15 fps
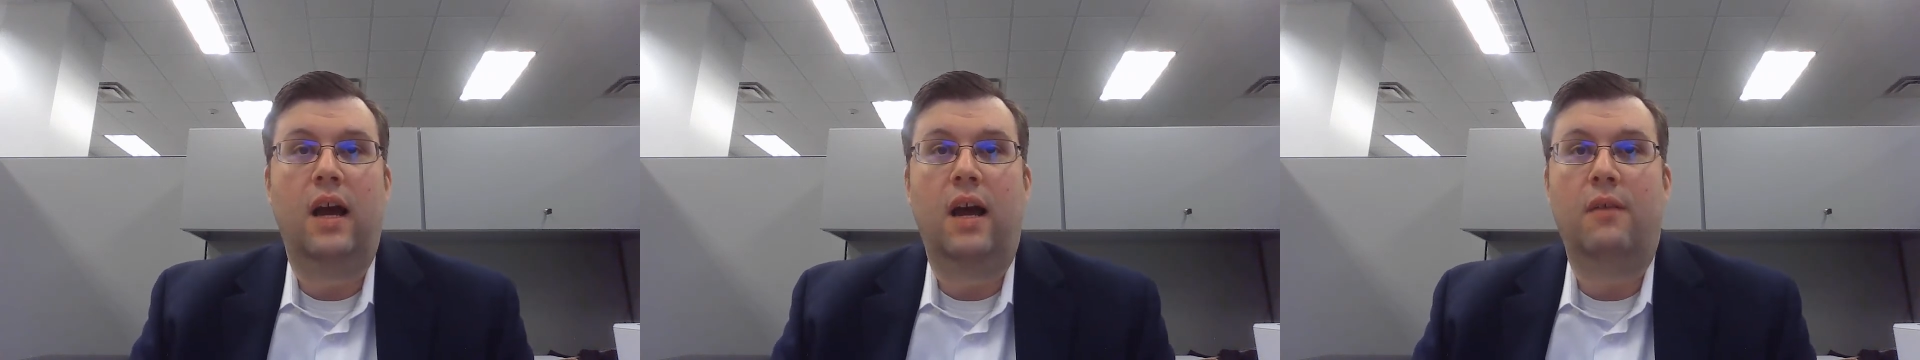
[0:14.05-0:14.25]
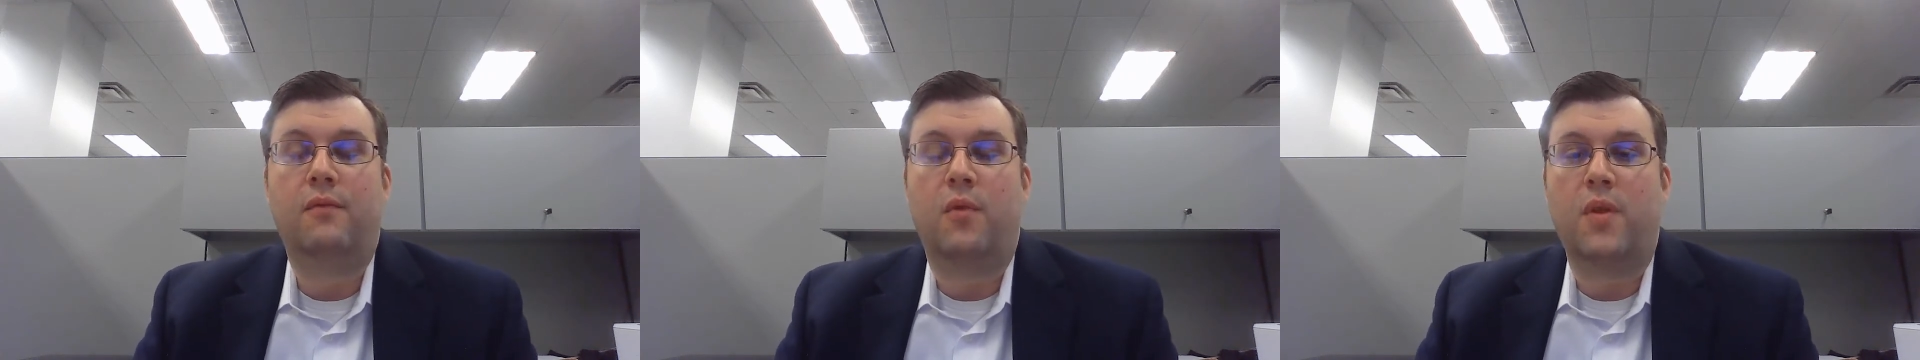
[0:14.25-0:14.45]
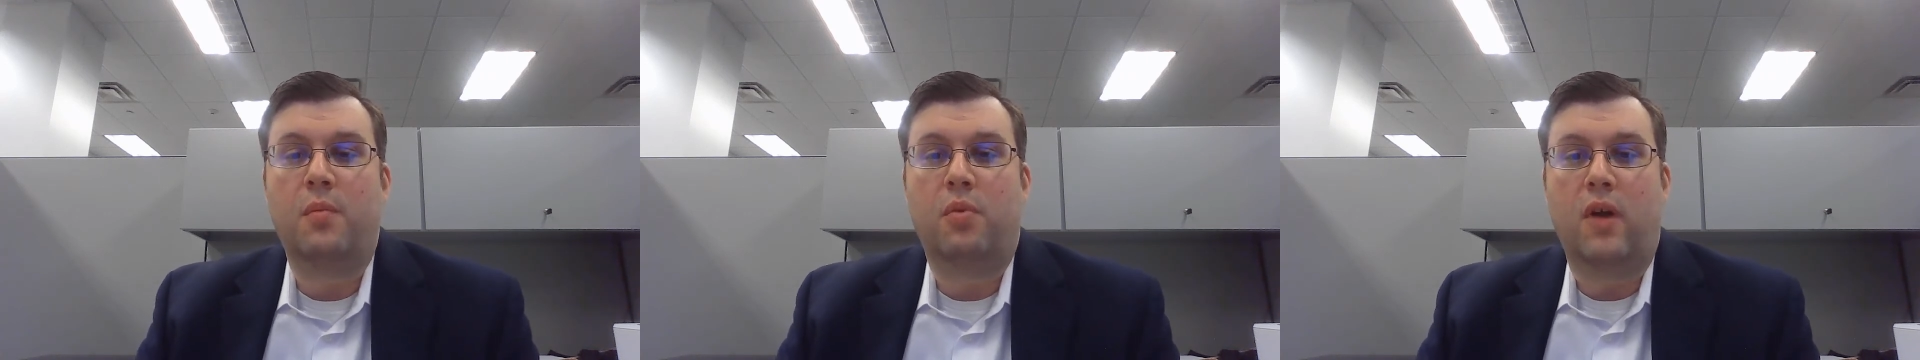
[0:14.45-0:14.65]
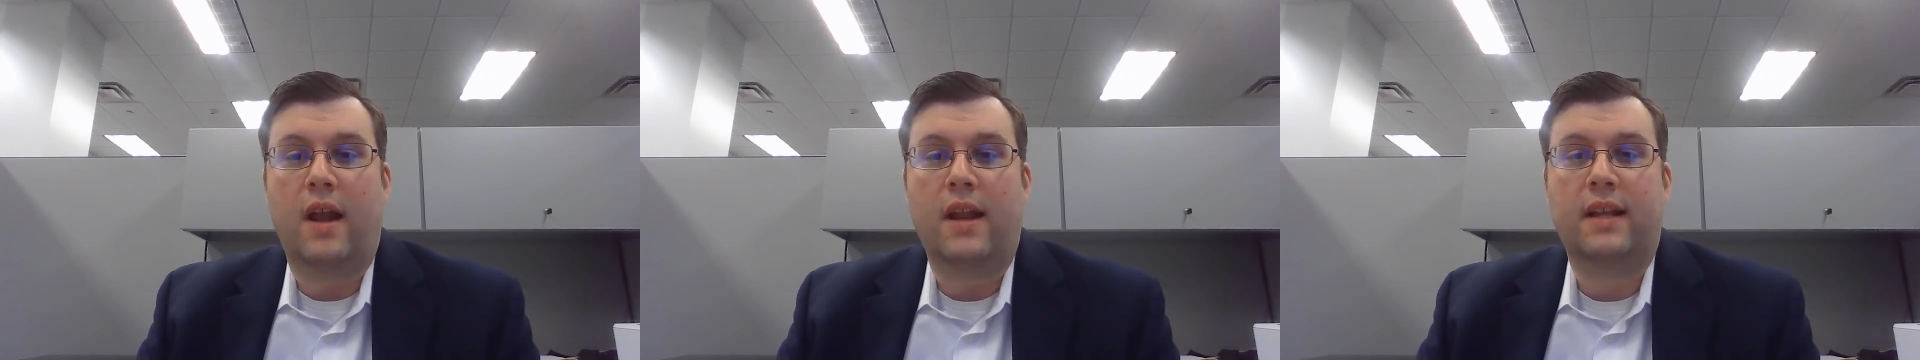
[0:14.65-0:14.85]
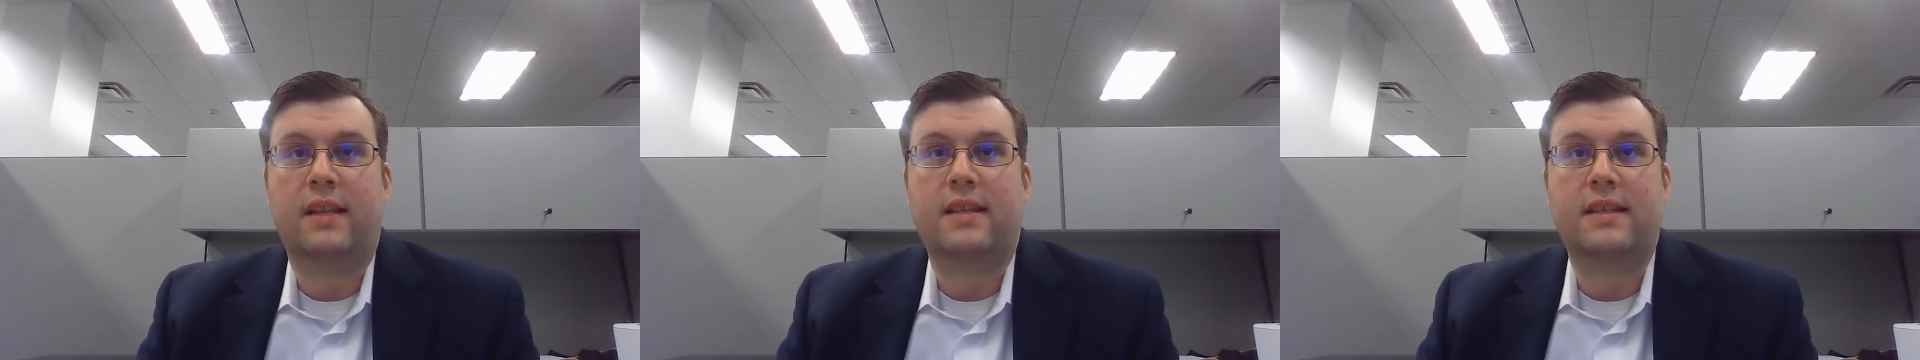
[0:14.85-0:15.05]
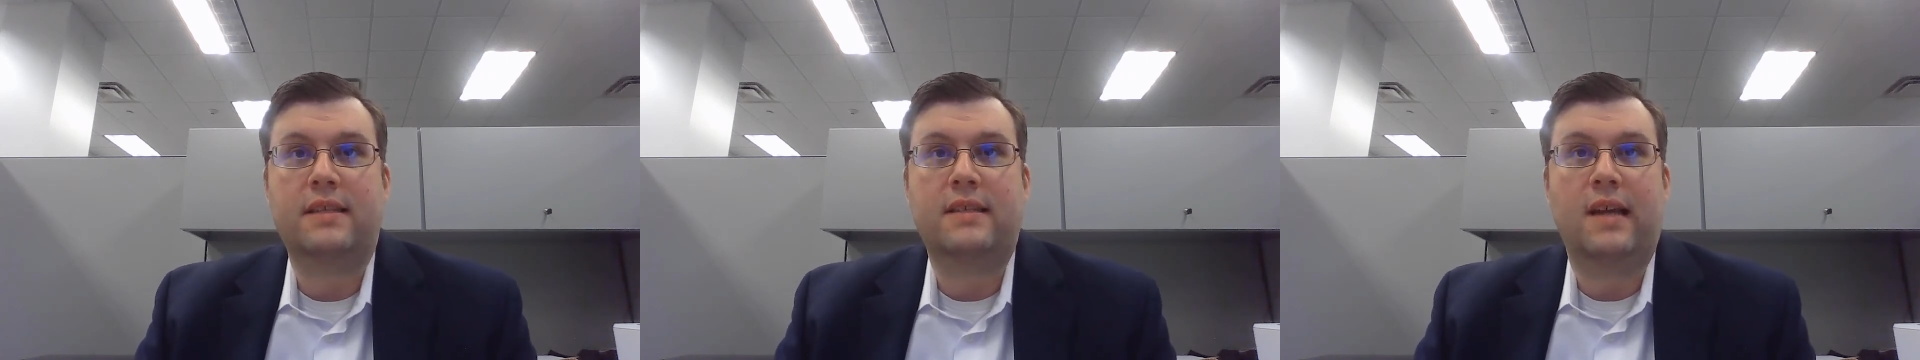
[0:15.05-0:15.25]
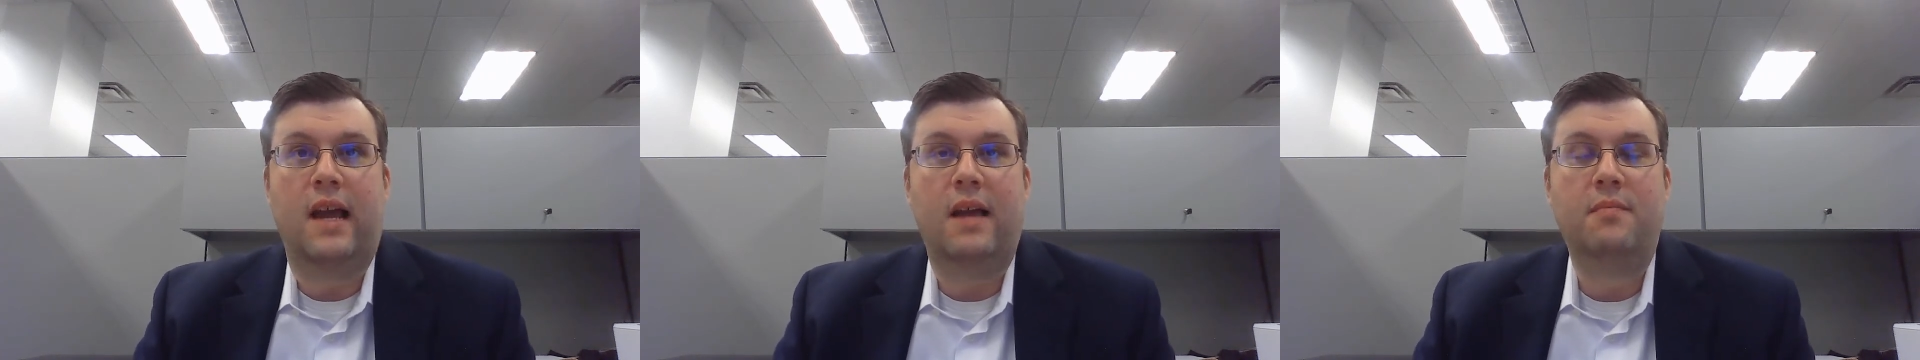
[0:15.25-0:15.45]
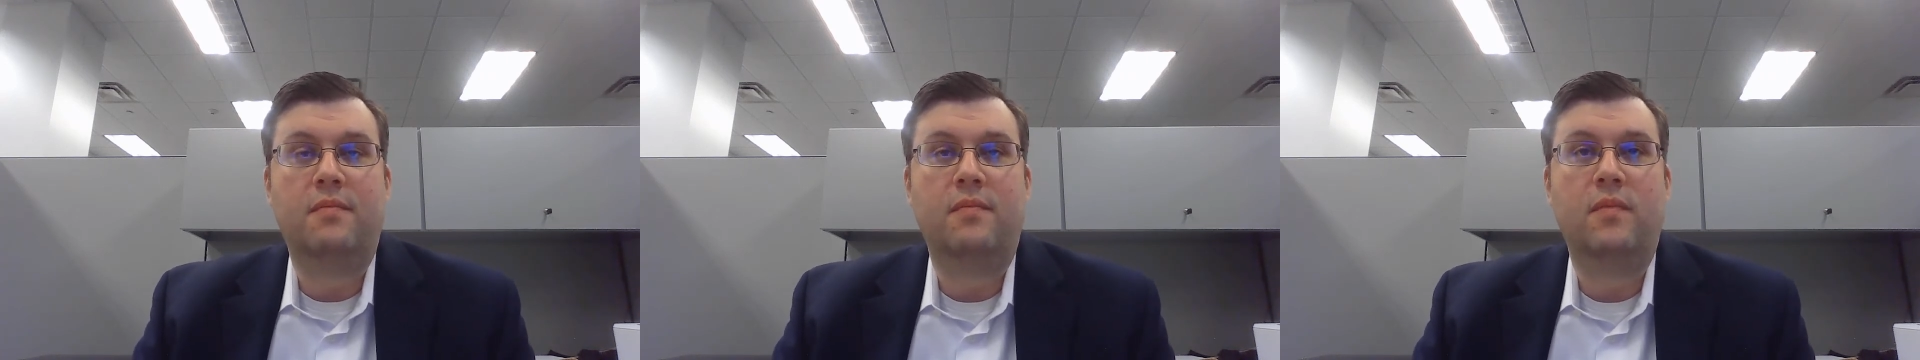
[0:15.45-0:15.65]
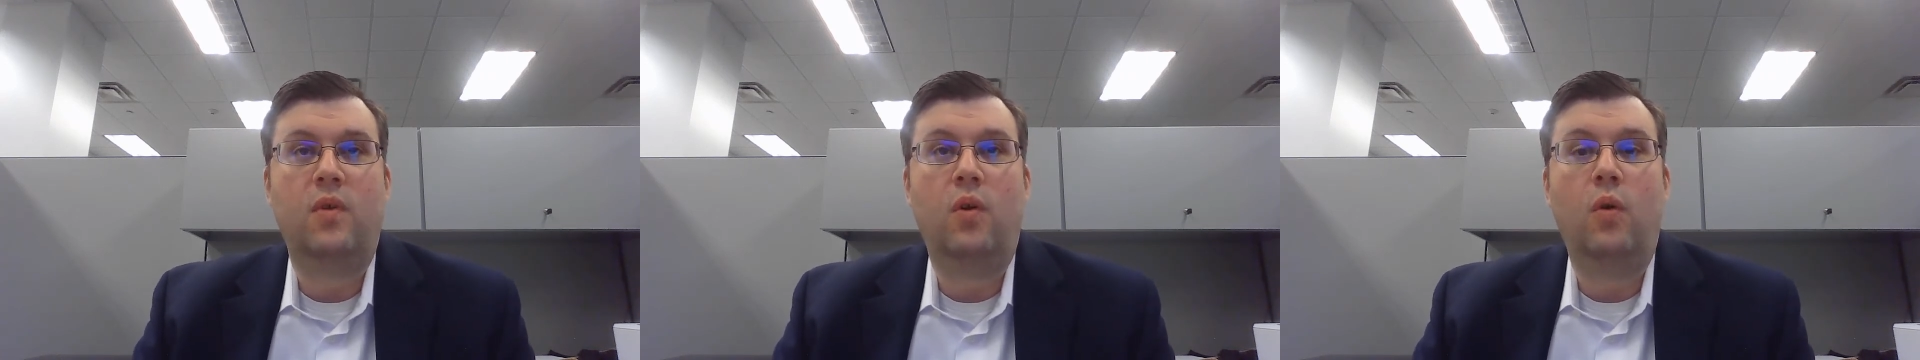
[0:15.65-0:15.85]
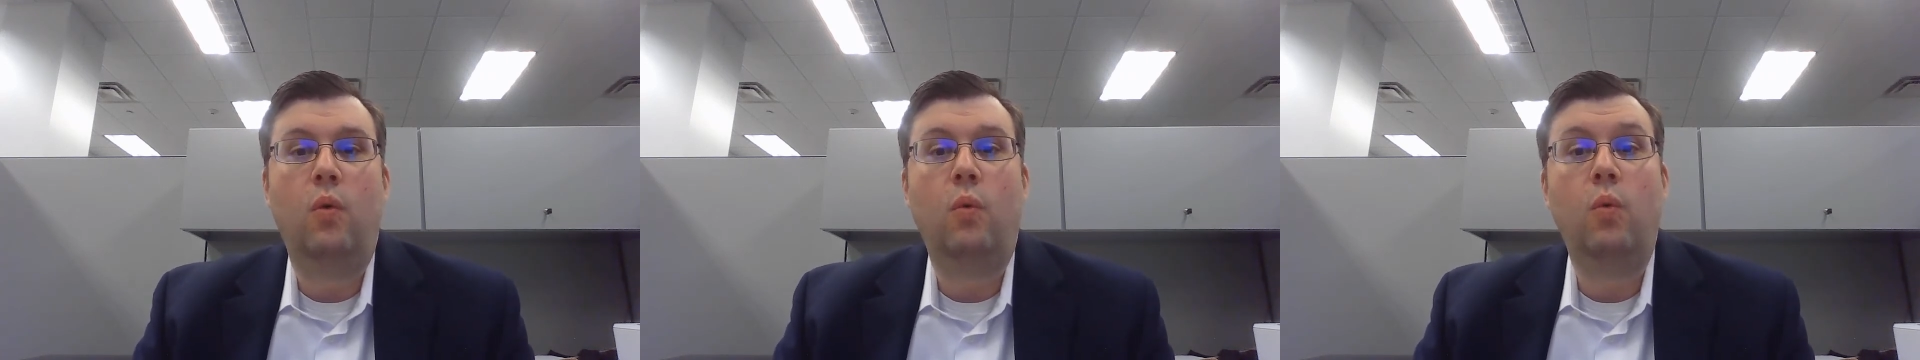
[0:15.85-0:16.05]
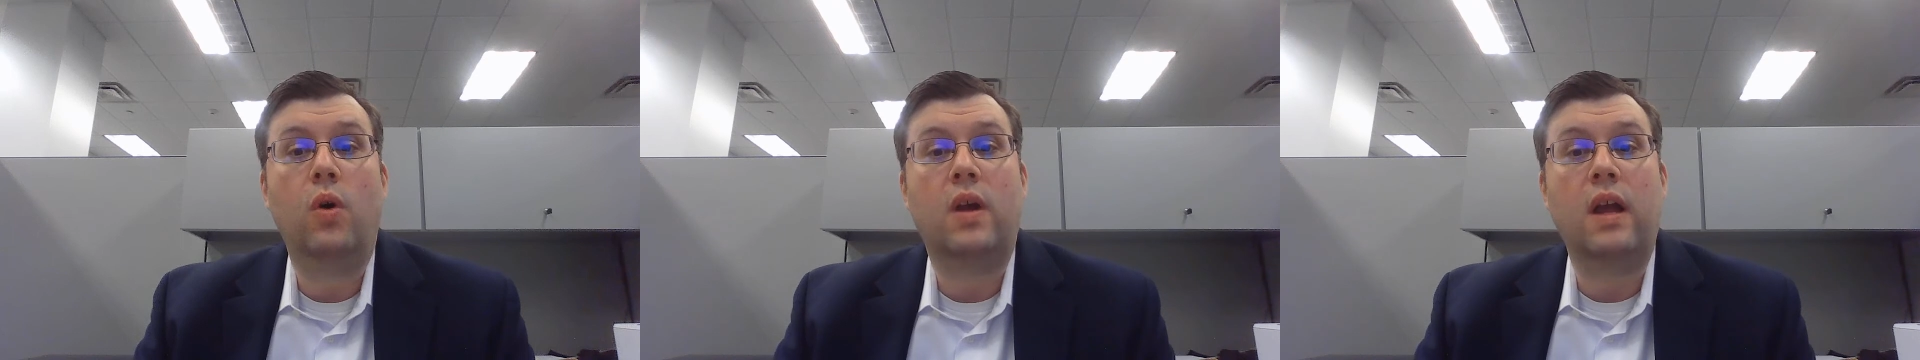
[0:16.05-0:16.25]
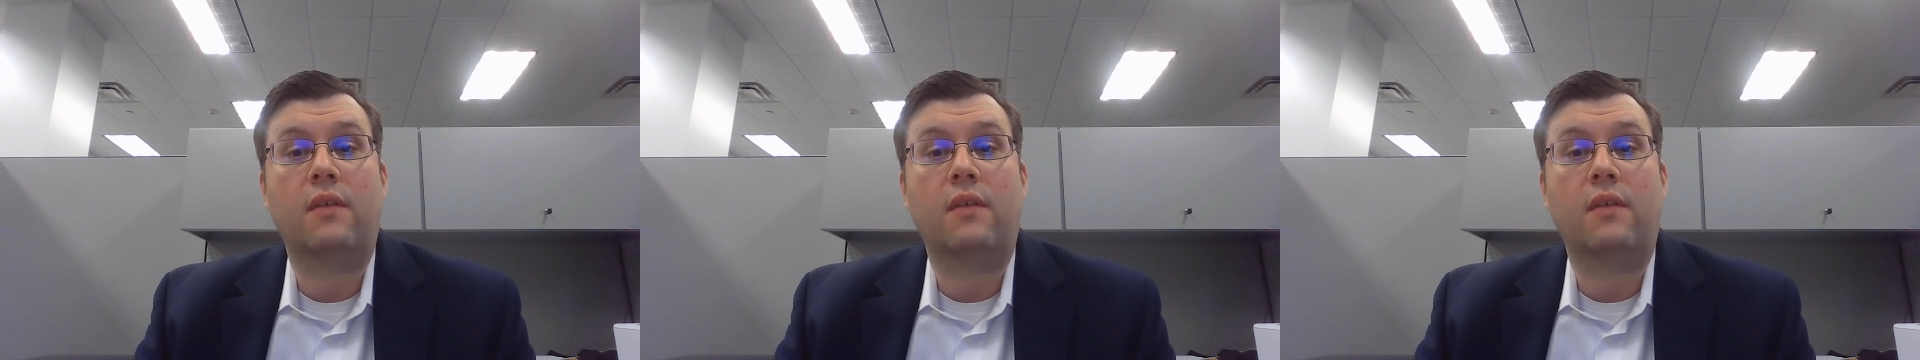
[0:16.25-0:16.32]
for the product at this time. We'll